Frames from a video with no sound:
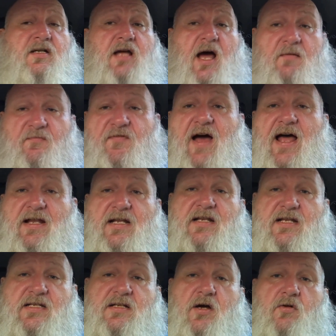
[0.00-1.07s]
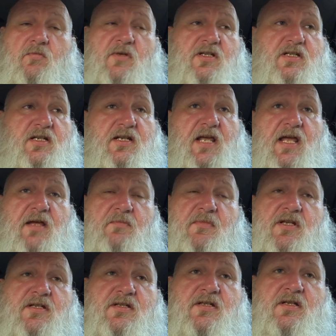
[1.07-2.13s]
I'm finding these homeless
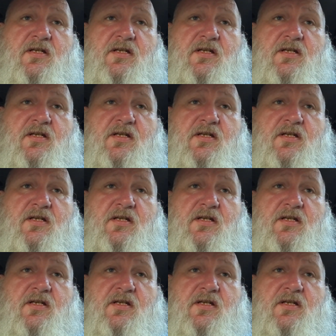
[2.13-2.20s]
encampments.